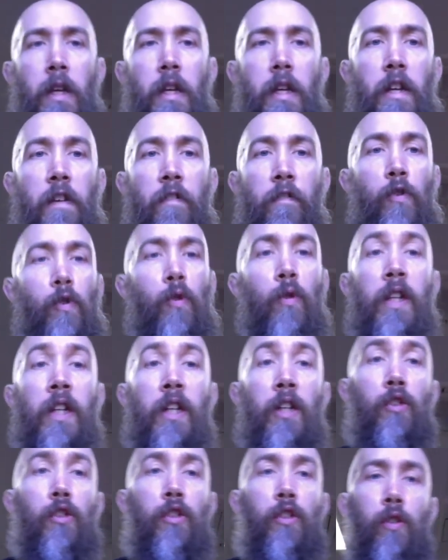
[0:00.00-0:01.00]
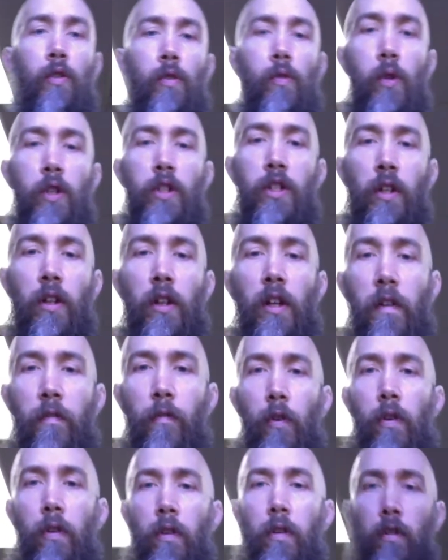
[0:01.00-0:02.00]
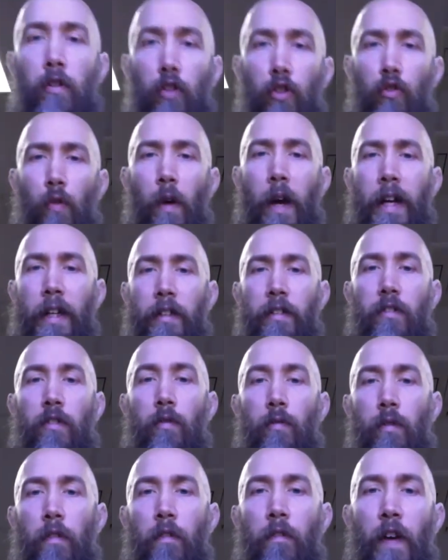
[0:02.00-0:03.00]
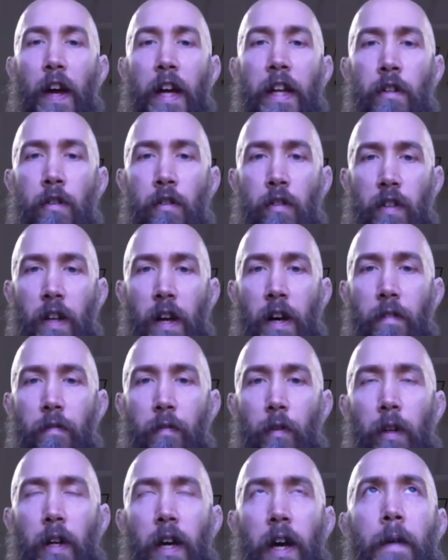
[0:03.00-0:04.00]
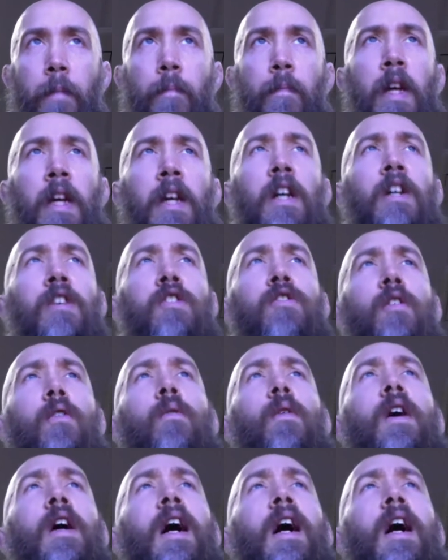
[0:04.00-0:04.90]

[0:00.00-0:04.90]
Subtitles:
if you need to deliver strikes to defend yourself, okay? So